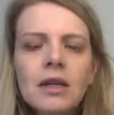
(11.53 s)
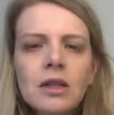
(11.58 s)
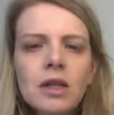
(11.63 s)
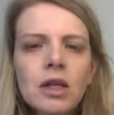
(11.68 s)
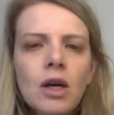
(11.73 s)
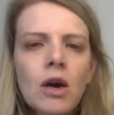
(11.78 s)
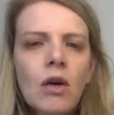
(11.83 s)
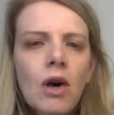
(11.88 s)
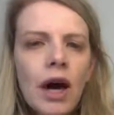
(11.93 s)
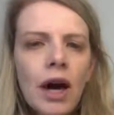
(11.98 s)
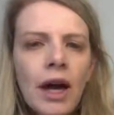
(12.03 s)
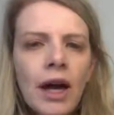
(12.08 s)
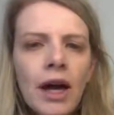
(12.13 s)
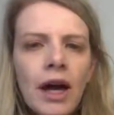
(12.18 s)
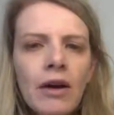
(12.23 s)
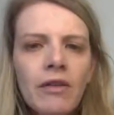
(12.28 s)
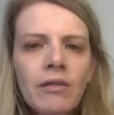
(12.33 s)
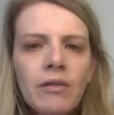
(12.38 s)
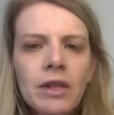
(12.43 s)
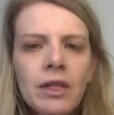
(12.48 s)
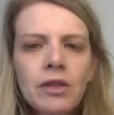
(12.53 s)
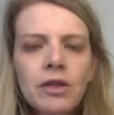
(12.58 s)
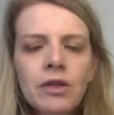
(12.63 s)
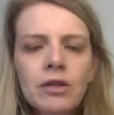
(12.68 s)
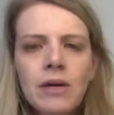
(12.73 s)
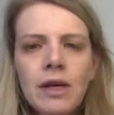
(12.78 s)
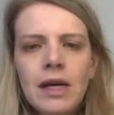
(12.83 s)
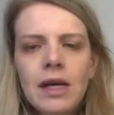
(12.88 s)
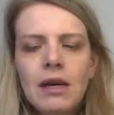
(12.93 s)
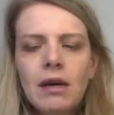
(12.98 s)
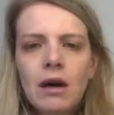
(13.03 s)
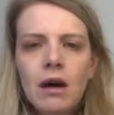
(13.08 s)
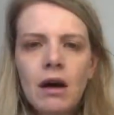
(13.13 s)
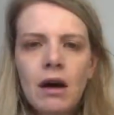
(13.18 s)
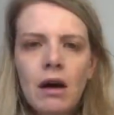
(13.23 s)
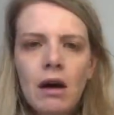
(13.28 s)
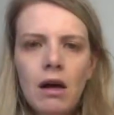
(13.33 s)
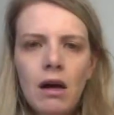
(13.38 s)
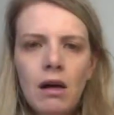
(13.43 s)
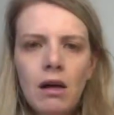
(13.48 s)
So I have been doing
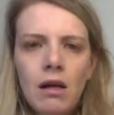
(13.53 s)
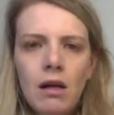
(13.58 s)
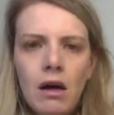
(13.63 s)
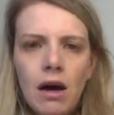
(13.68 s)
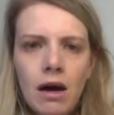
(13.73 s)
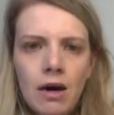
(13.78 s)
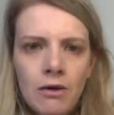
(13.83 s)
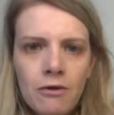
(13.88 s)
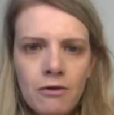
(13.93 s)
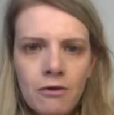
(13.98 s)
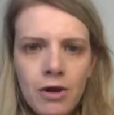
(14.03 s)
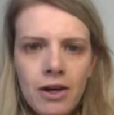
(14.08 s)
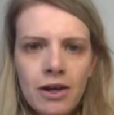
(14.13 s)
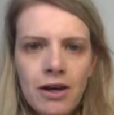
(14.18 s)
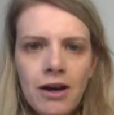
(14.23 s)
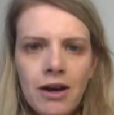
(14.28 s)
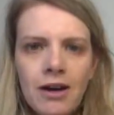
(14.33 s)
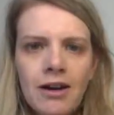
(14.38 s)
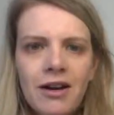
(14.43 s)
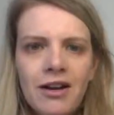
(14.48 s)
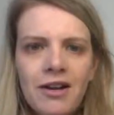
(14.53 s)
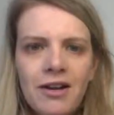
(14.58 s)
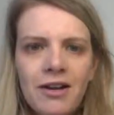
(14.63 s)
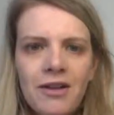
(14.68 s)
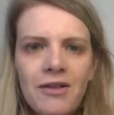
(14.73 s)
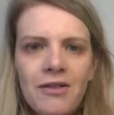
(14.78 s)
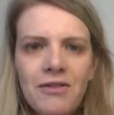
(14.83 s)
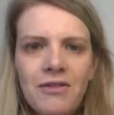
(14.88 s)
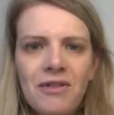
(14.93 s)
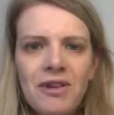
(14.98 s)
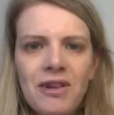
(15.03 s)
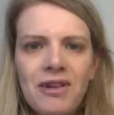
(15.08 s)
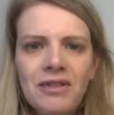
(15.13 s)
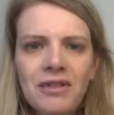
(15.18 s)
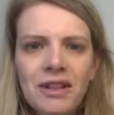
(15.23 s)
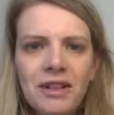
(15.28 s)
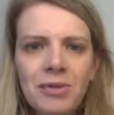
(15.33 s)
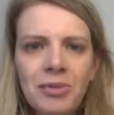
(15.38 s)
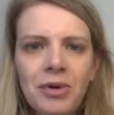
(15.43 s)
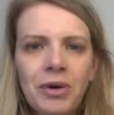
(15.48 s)
a lot of work on a new
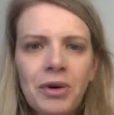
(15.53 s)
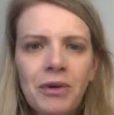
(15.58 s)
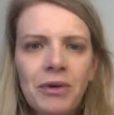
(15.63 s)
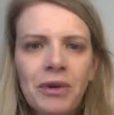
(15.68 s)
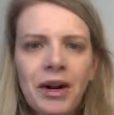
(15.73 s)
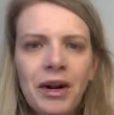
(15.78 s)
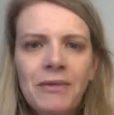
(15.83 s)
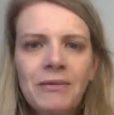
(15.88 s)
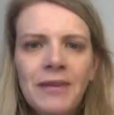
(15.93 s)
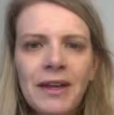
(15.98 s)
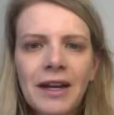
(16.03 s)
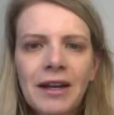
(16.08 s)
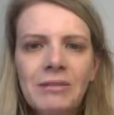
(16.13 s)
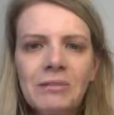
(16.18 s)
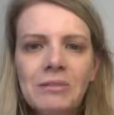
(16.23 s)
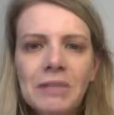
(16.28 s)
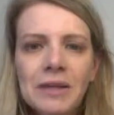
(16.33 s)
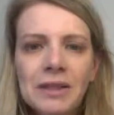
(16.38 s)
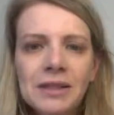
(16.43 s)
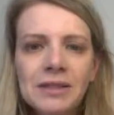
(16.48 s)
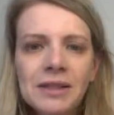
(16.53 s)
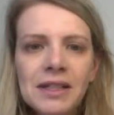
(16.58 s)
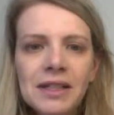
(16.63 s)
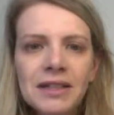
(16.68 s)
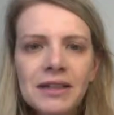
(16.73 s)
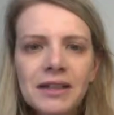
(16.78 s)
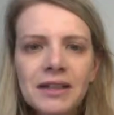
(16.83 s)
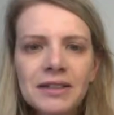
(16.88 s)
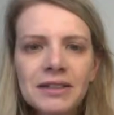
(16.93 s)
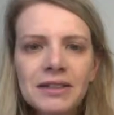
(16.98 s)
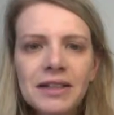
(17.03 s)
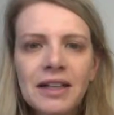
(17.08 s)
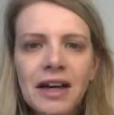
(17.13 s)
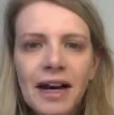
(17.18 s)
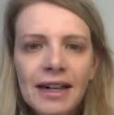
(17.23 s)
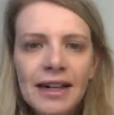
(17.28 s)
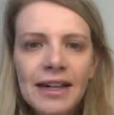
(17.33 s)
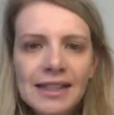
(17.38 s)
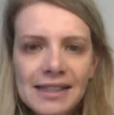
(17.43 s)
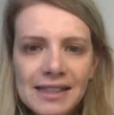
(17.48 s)
online program that I'm building called
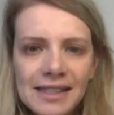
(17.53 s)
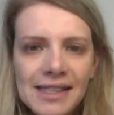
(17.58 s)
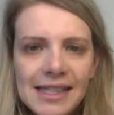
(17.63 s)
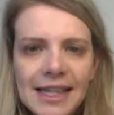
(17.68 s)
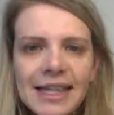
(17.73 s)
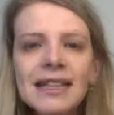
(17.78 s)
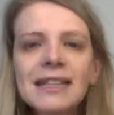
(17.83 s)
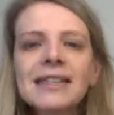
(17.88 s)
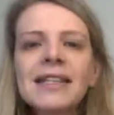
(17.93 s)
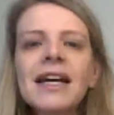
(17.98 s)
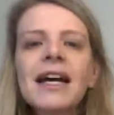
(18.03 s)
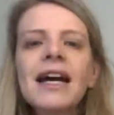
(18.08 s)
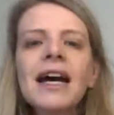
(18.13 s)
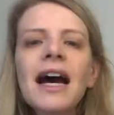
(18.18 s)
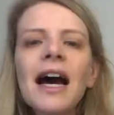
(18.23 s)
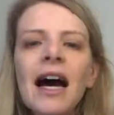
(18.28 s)
Gut Instinct,